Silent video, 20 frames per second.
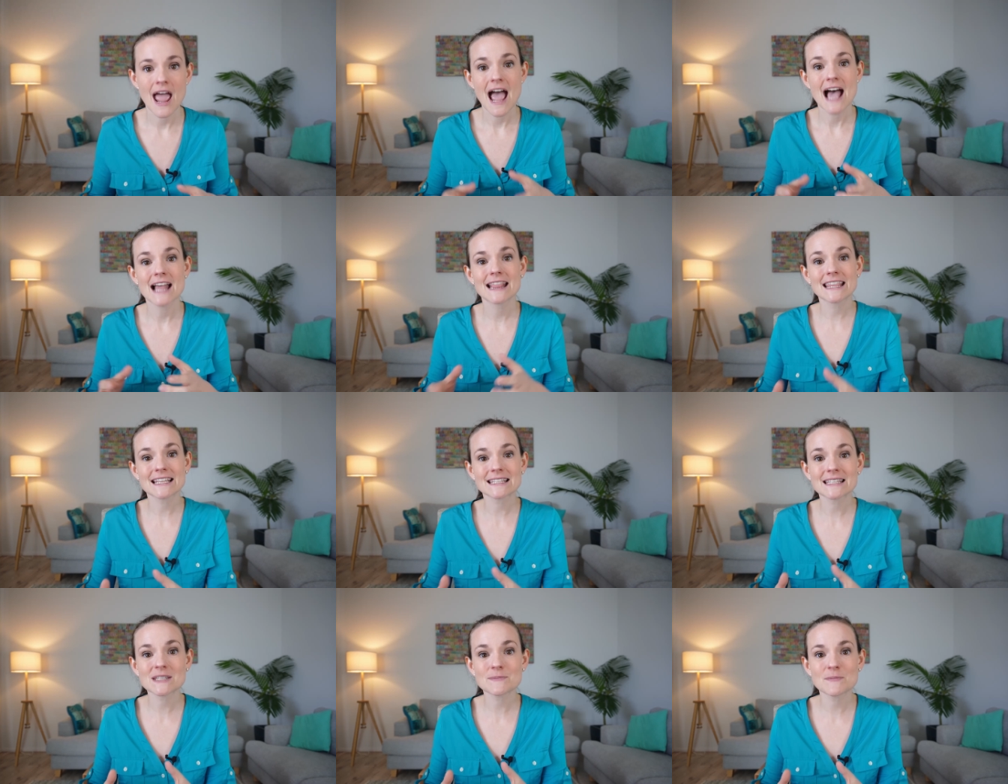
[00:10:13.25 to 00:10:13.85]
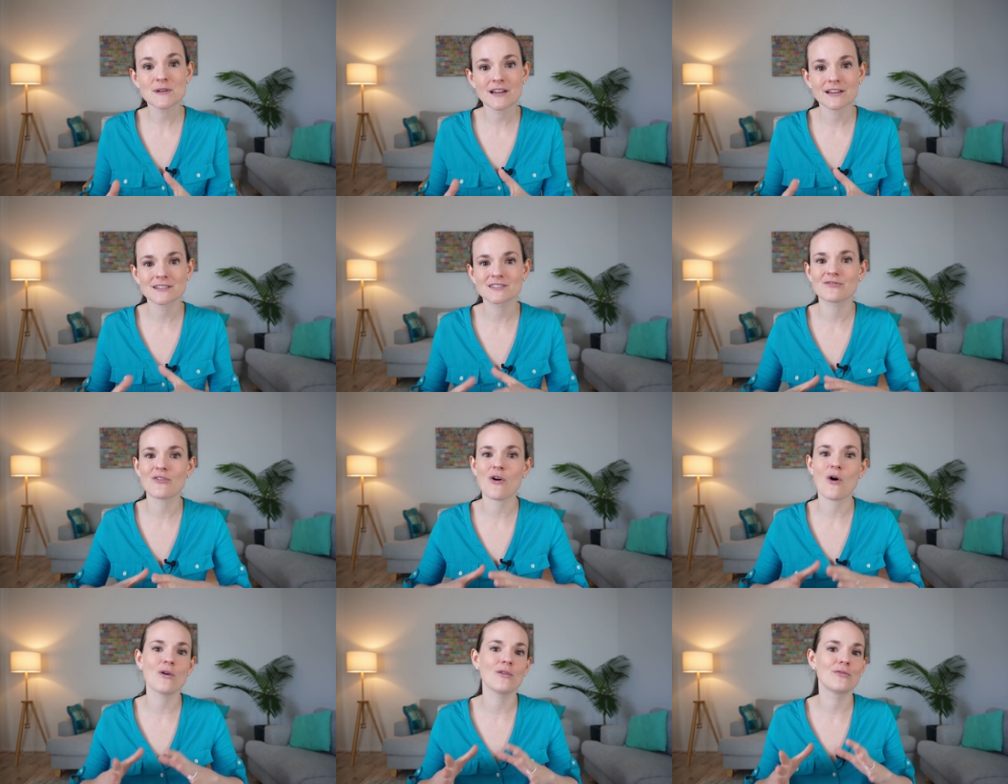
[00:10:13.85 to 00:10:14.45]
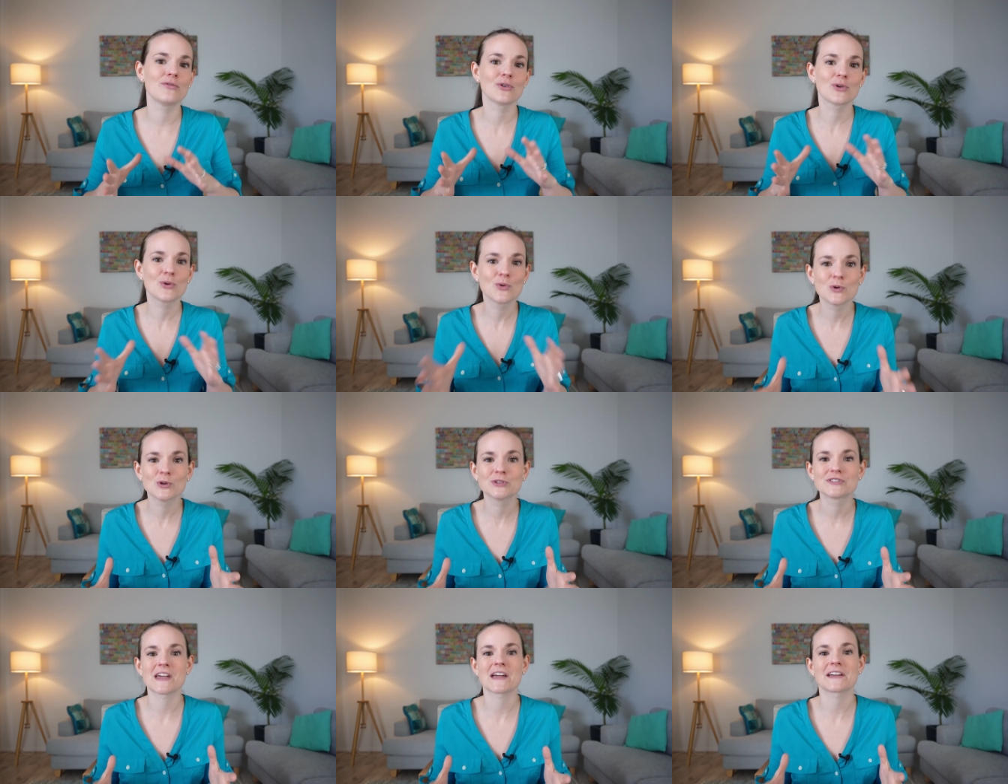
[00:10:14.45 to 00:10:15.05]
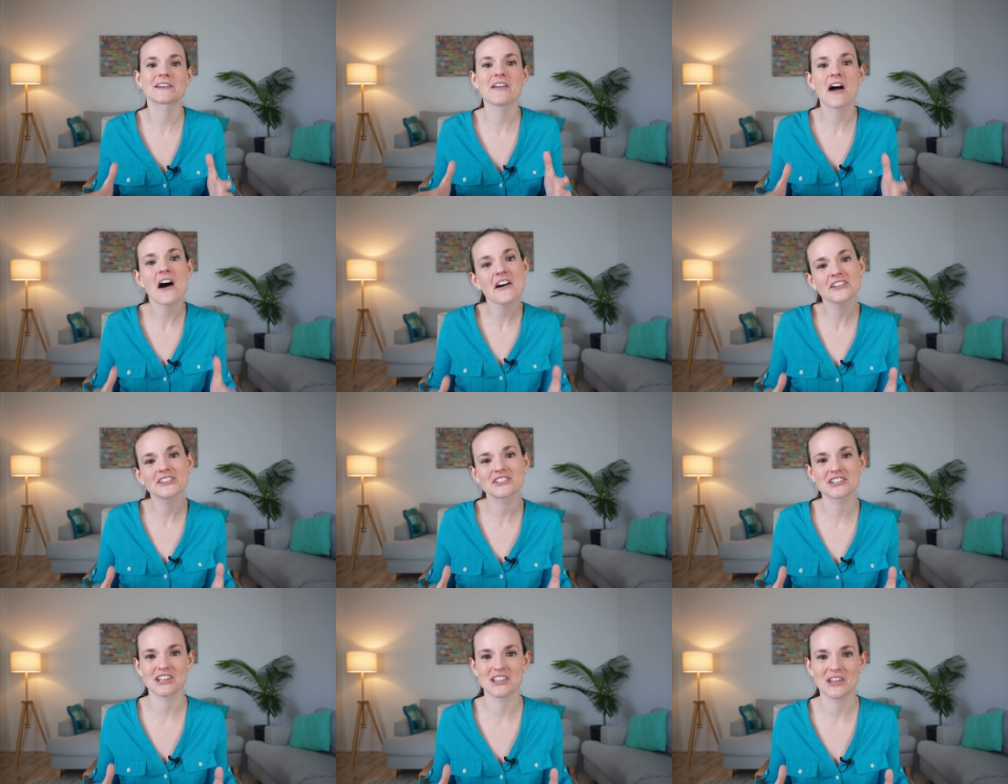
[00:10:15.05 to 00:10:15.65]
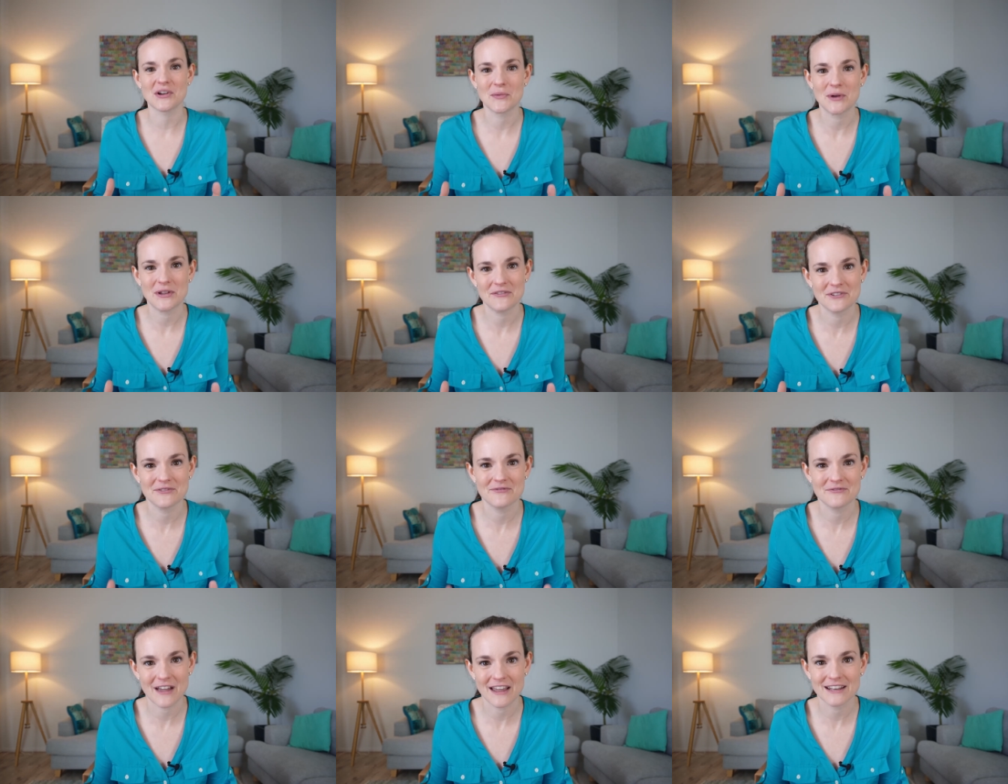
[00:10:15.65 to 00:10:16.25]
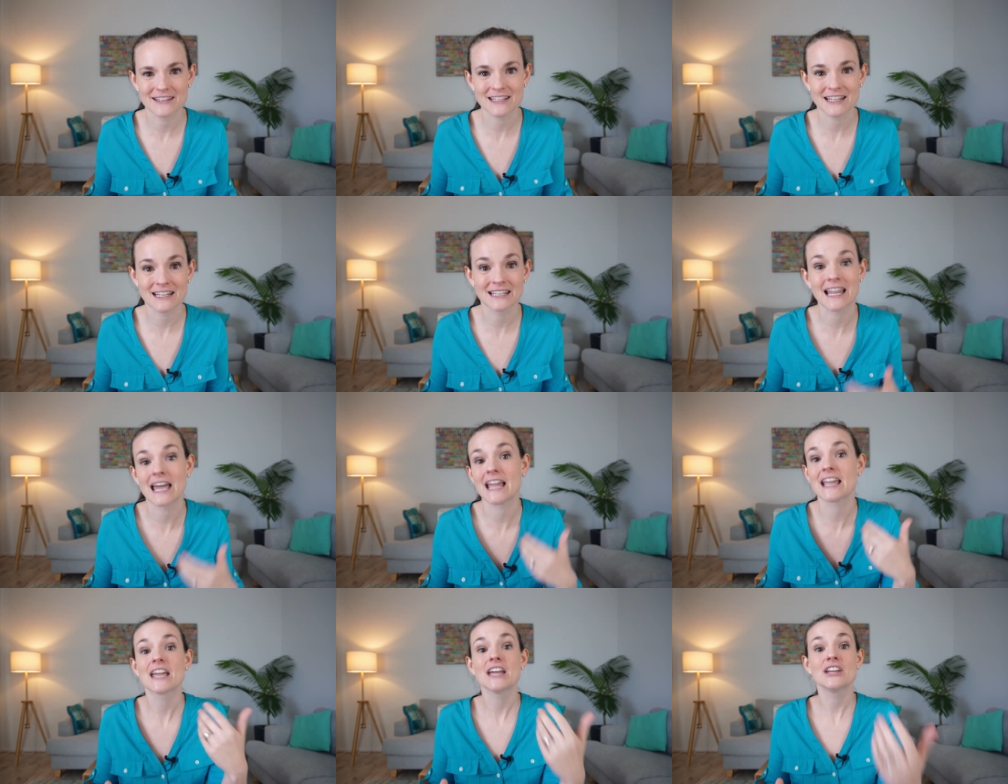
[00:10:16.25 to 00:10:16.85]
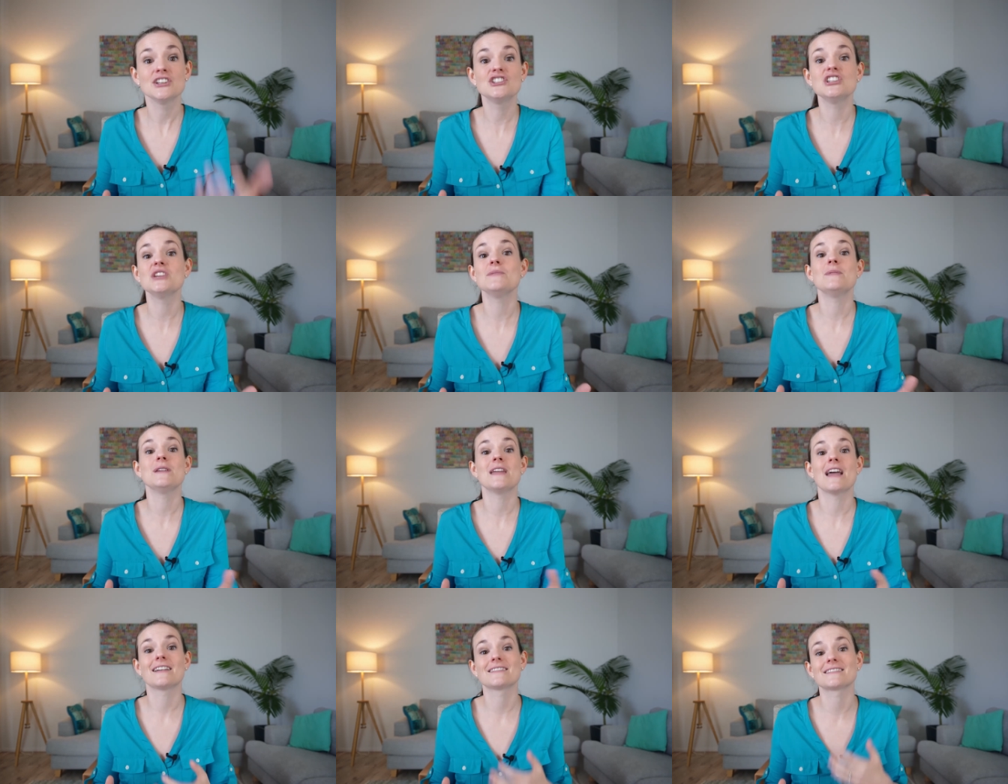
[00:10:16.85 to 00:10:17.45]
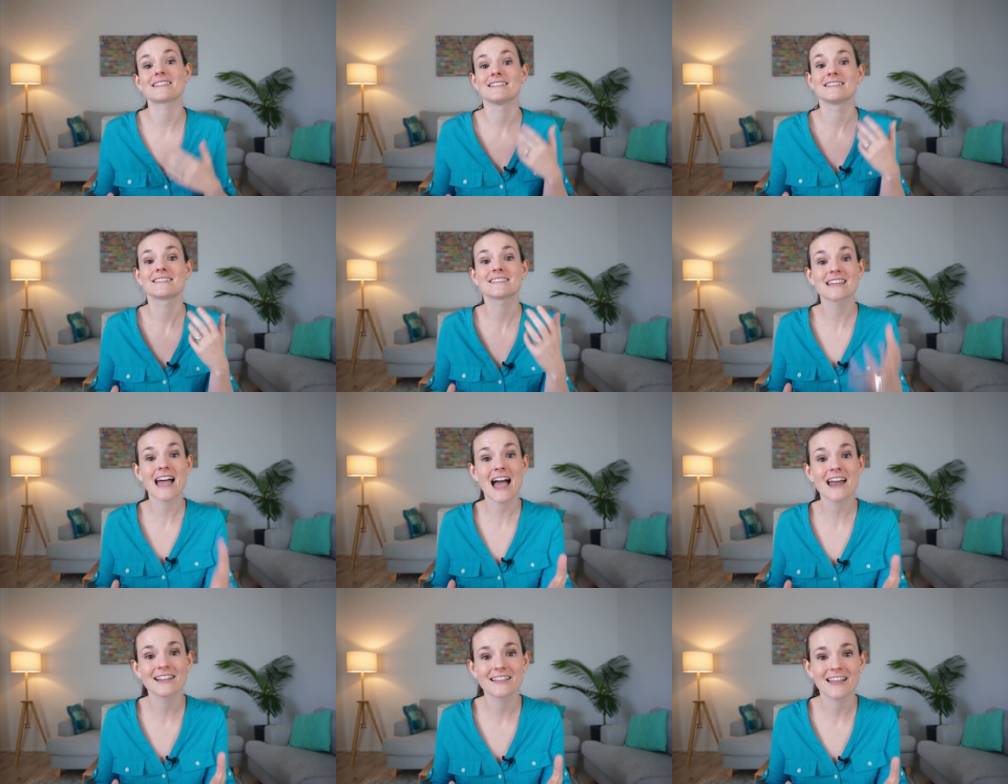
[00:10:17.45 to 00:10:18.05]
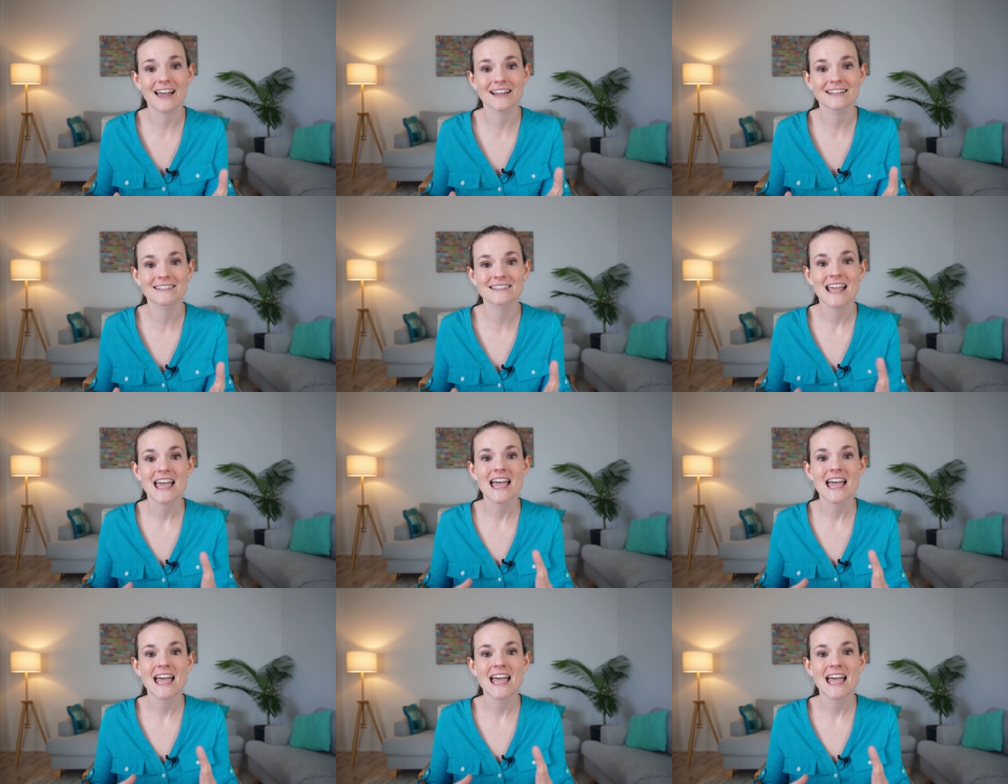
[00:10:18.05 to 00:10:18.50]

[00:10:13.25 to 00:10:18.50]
And this is because of all of the cool technology that we've invented, like GPS and satellites,